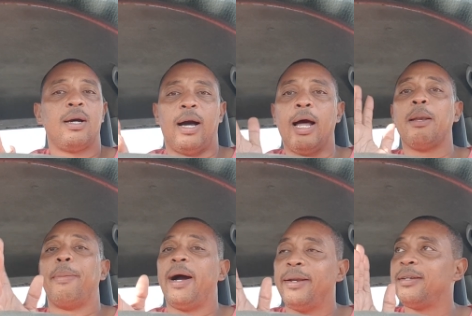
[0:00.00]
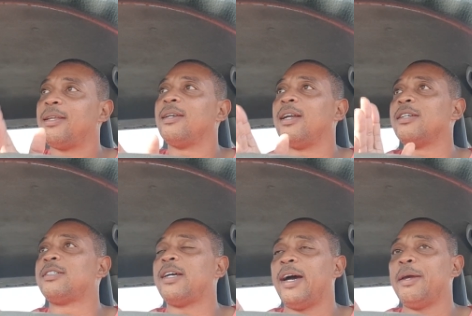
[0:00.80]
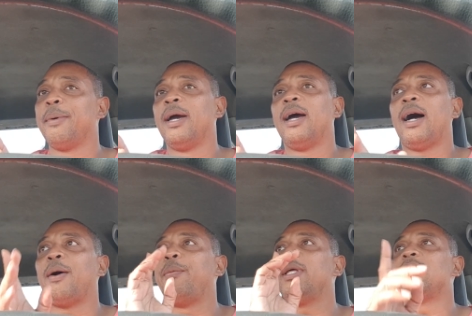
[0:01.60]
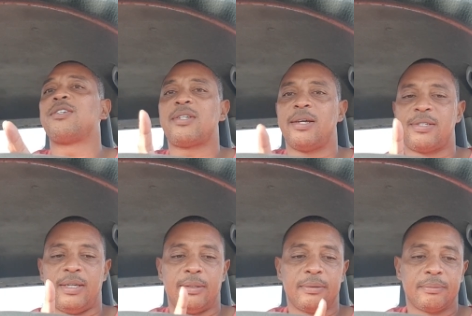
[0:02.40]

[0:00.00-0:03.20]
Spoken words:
I'll buy it another time and we'll discuss it.